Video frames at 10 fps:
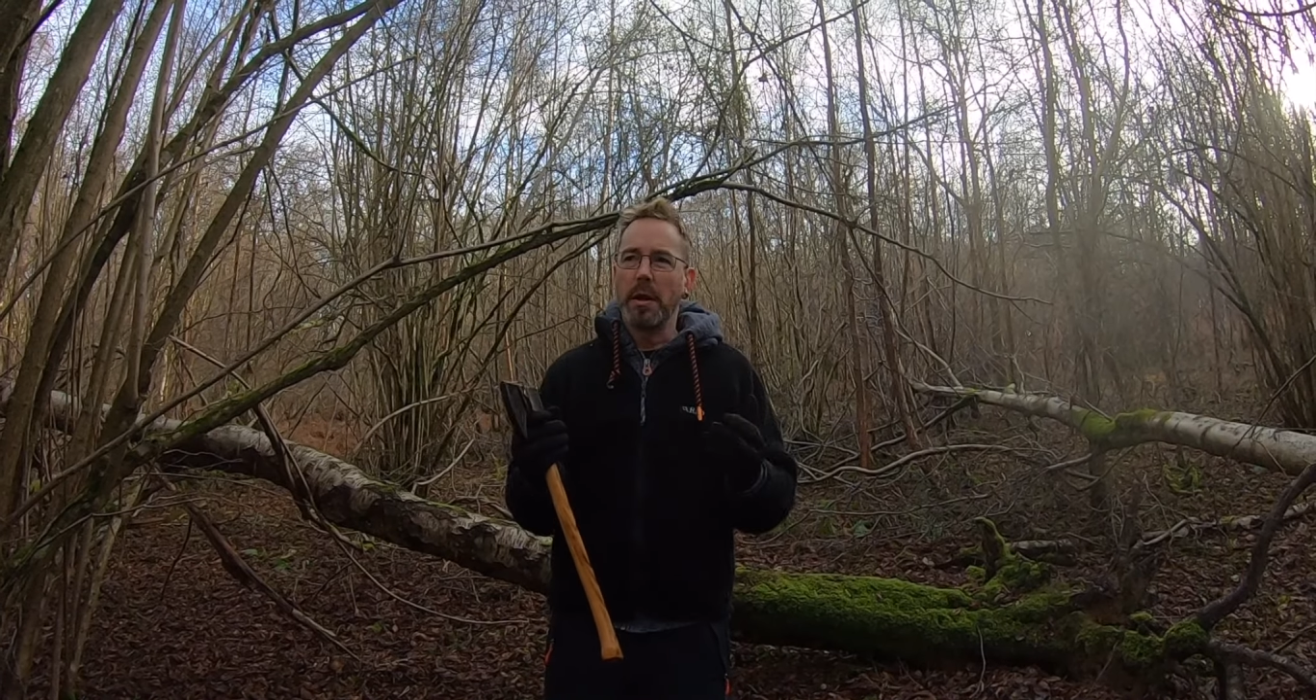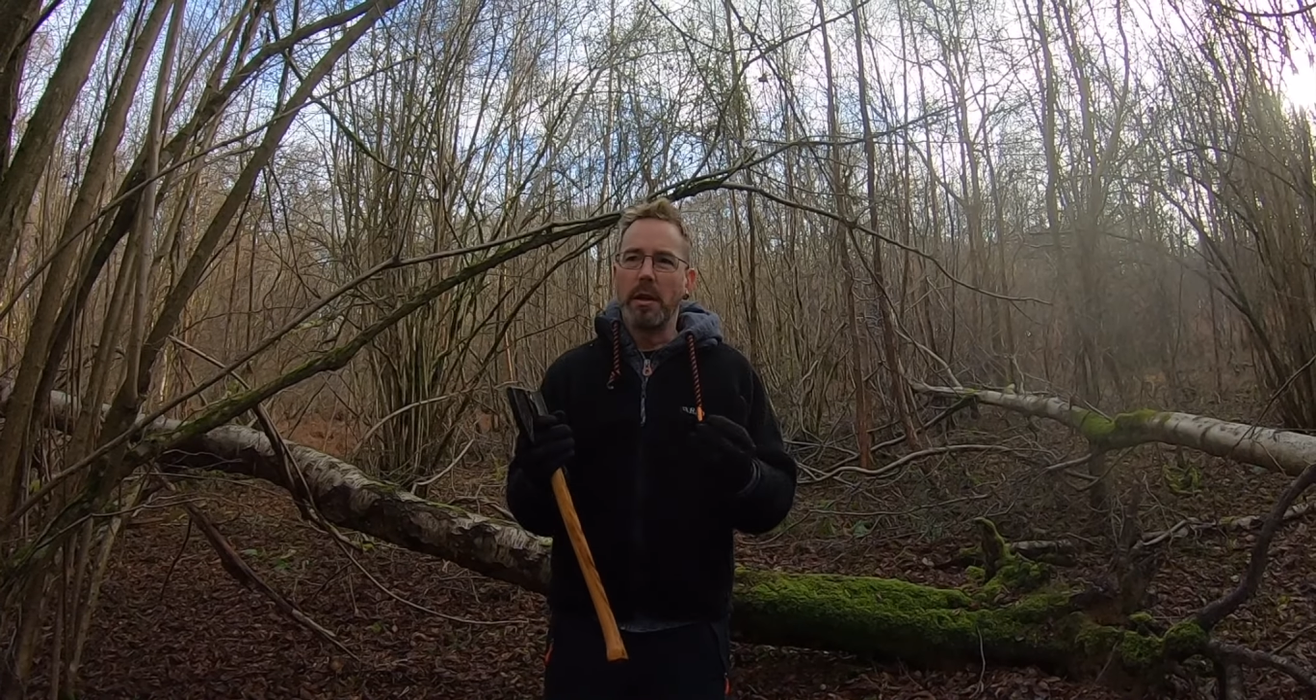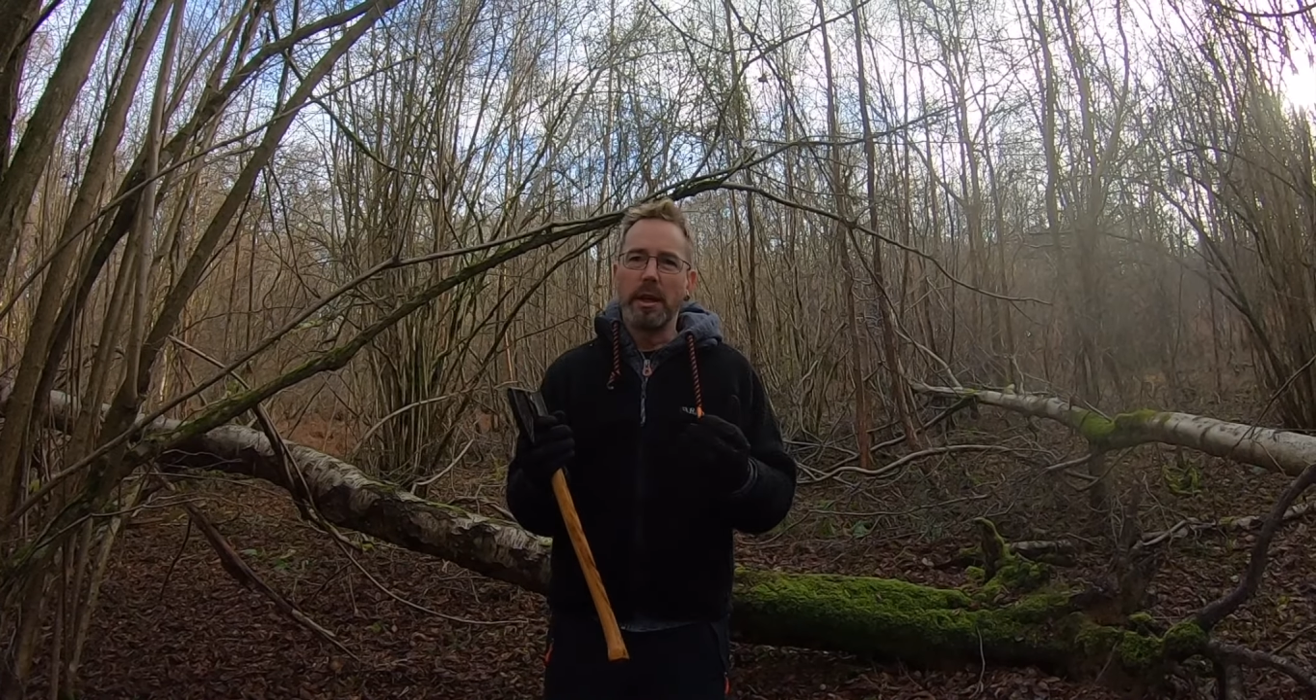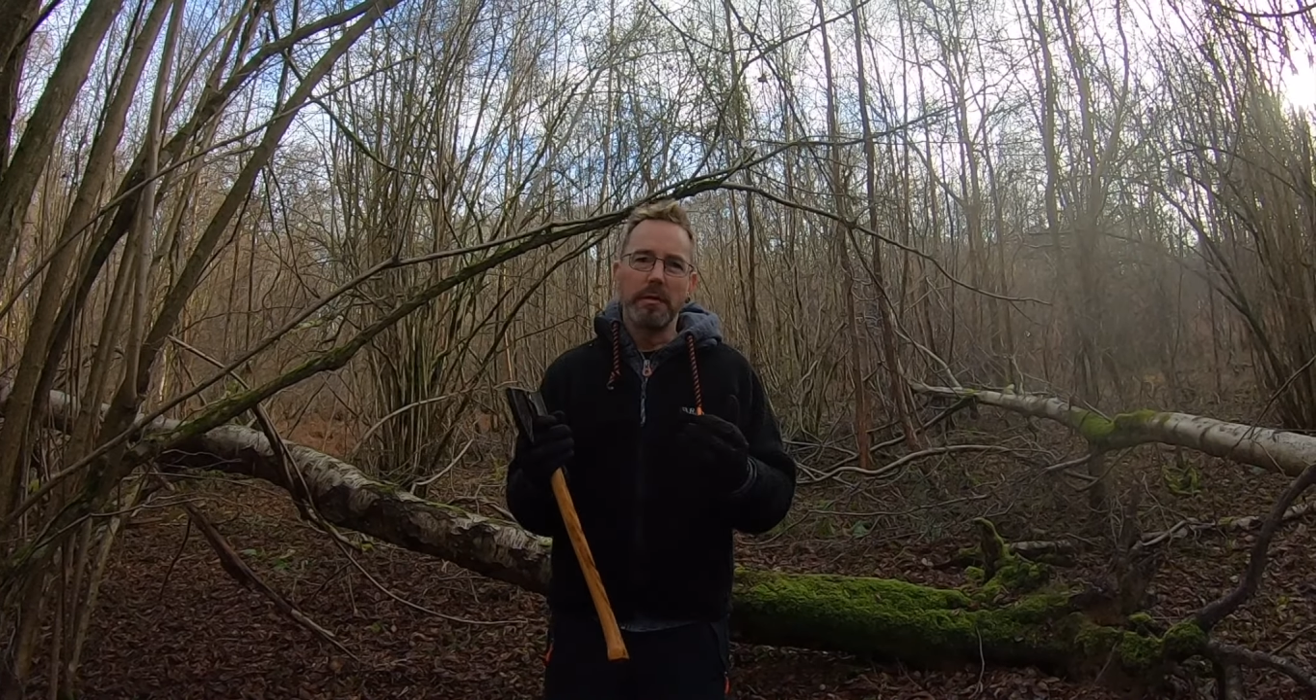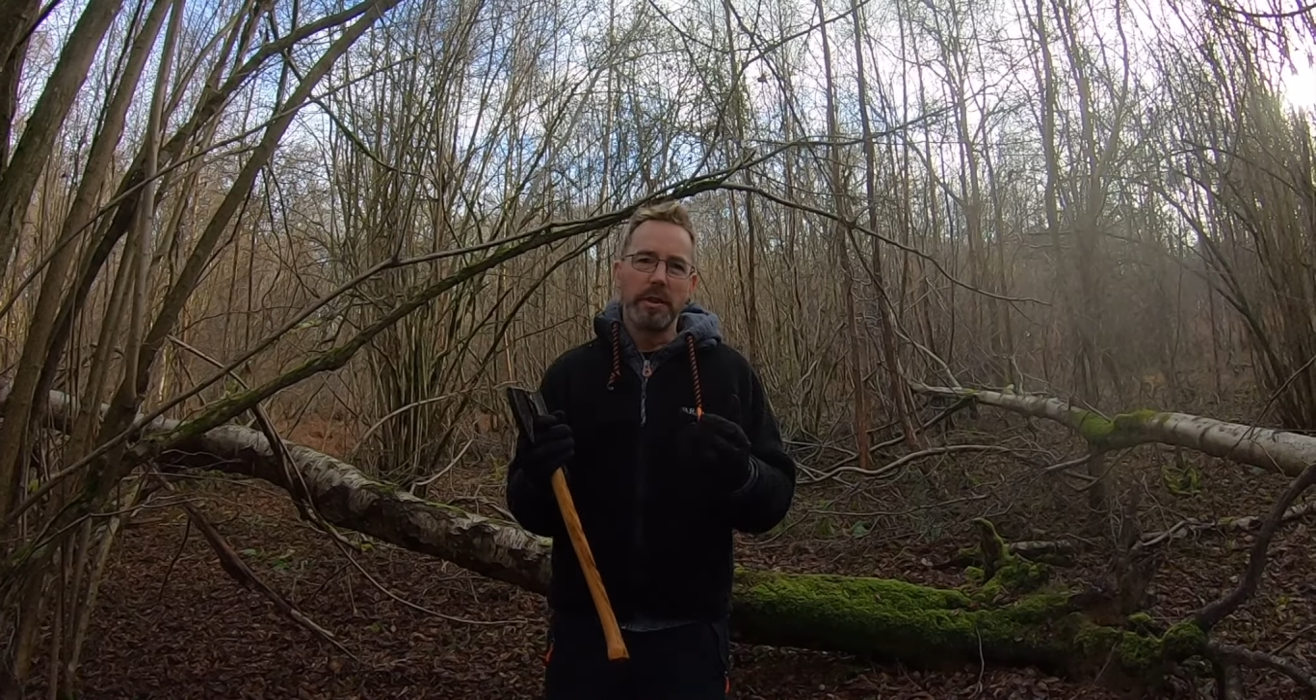that
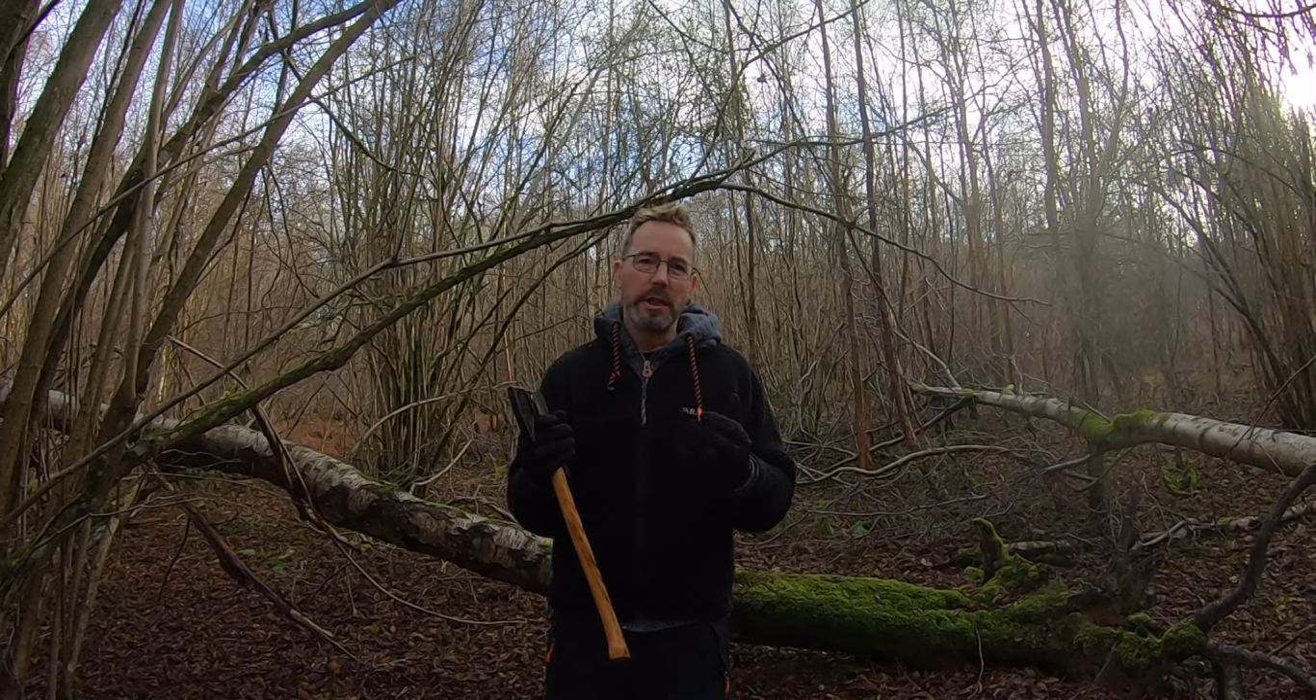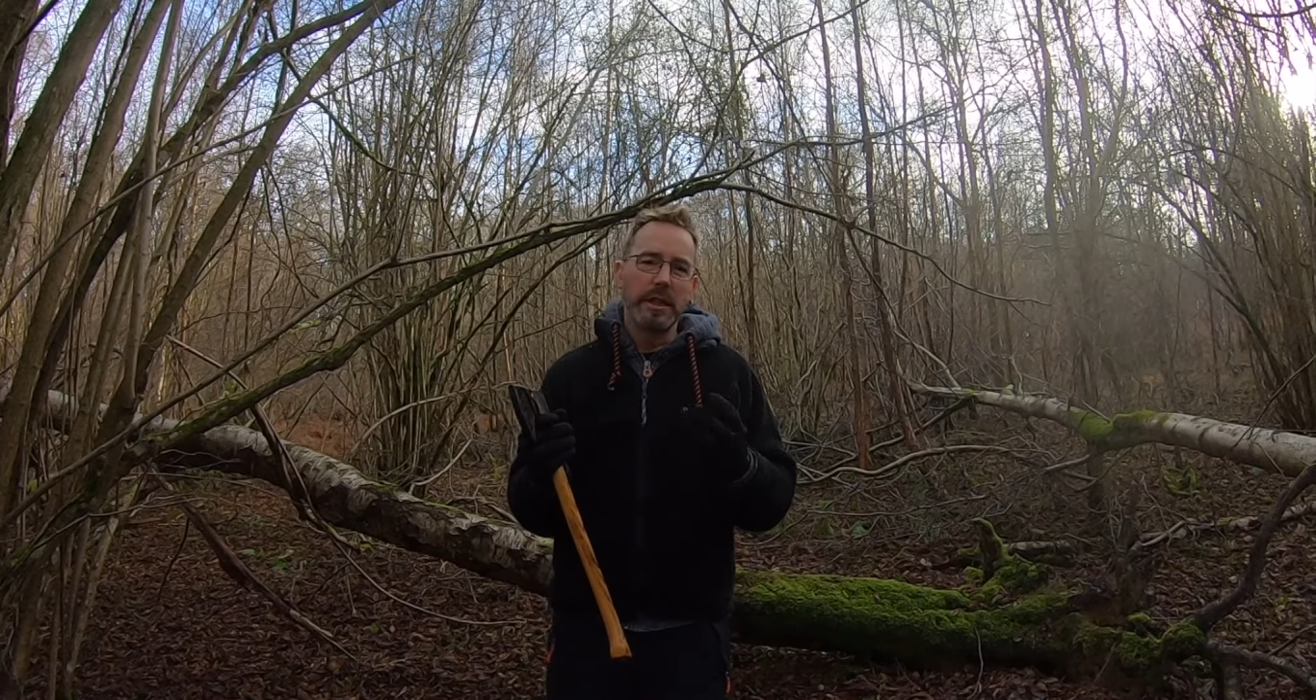I live in.